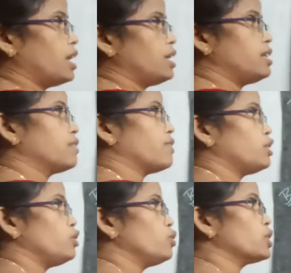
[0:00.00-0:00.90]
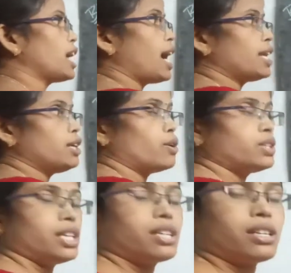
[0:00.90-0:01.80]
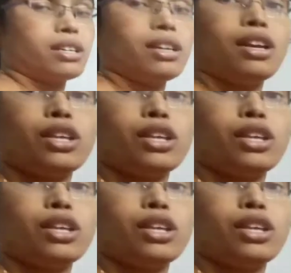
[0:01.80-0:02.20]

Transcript: another one, eukaryotic.